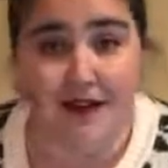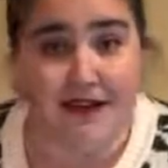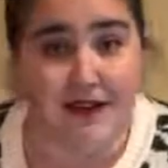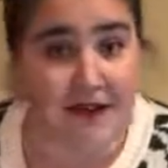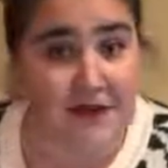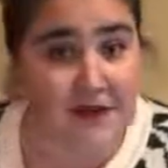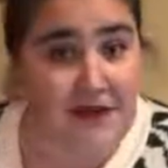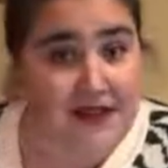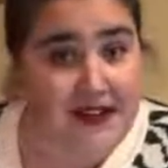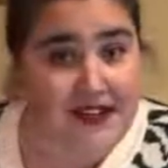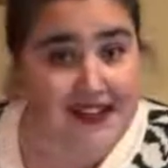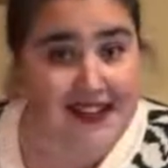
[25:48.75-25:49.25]
So
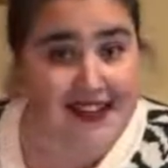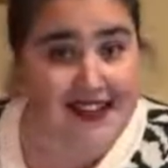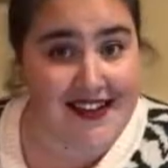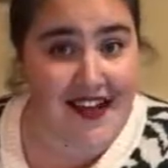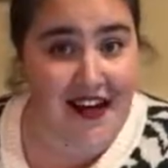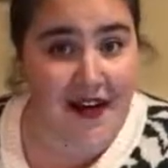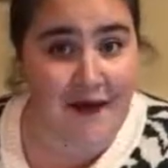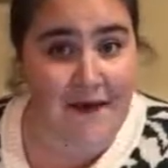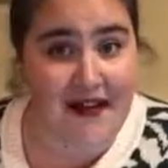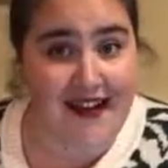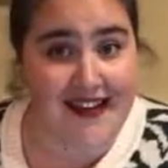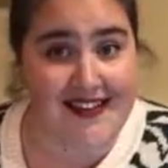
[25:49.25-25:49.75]
please in the
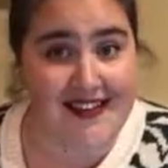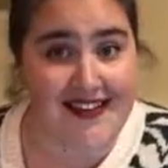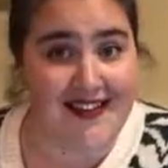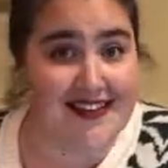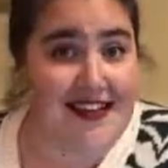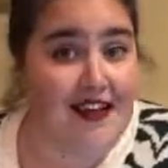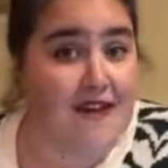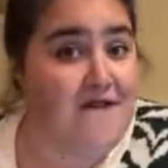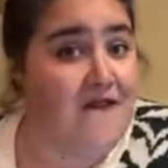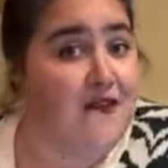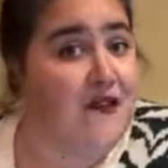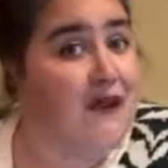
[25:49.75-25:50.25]
comments,
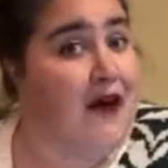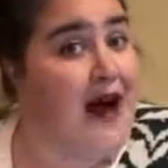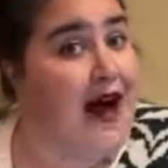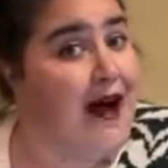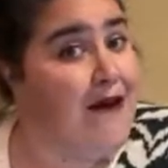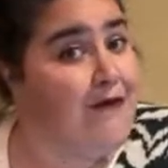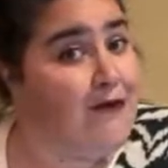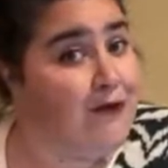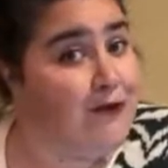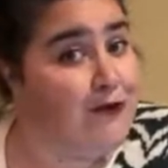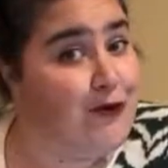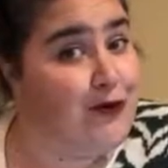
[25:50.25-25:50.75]
if you have
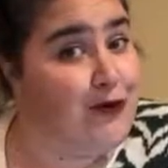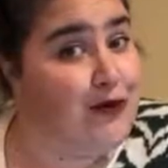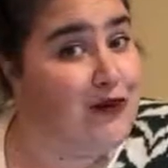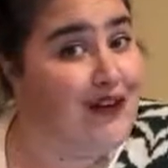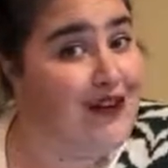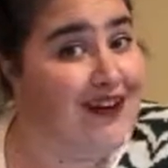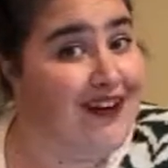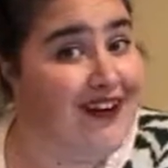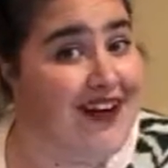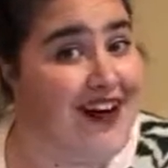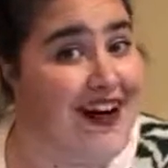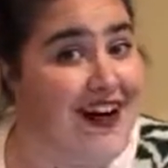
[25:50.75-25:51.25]
a
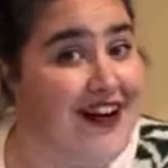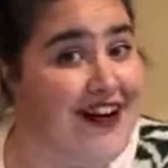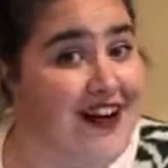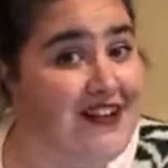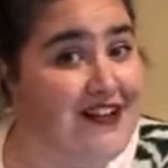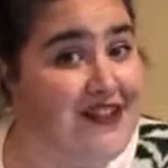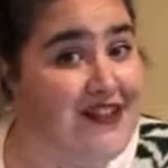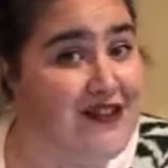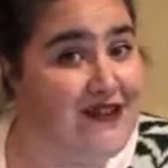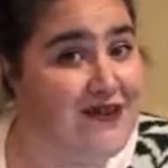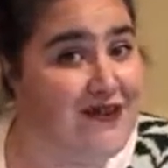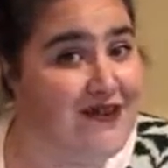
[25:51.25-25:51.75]
roller,
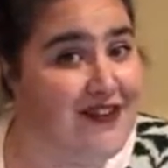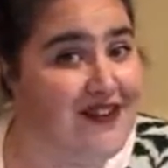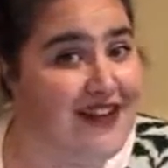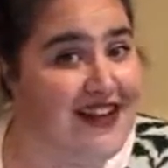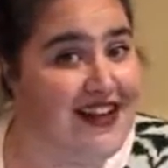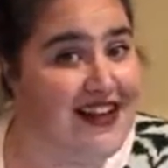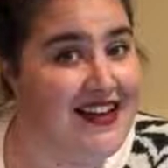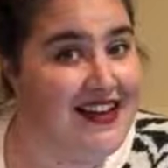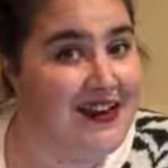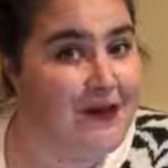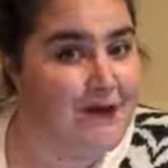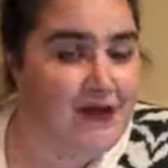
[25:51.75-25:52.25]
do you feel
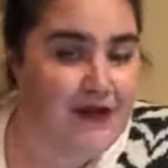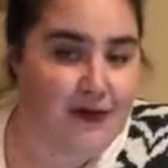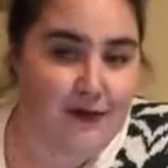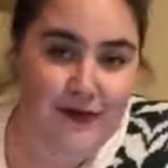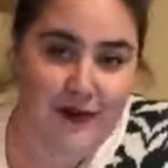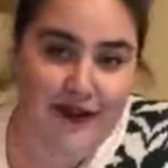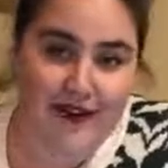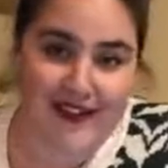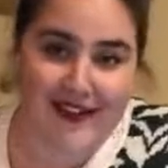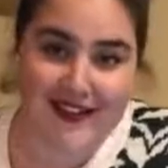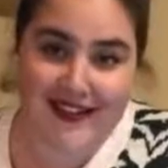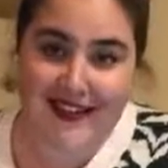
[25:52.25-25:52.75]
like it was
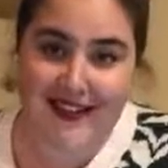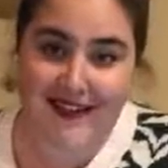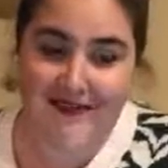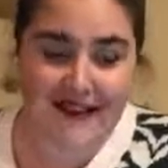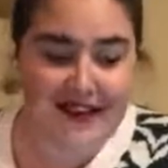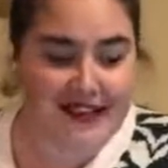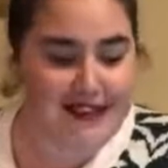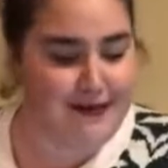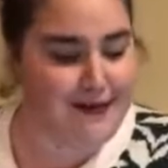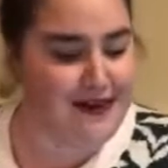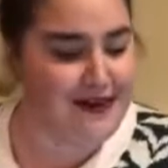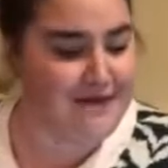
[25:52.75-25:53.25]
worth the
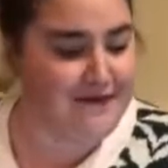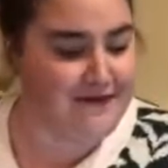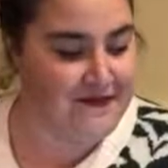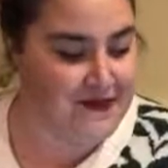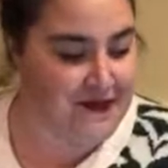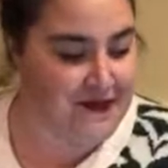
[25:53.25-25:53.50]
investment?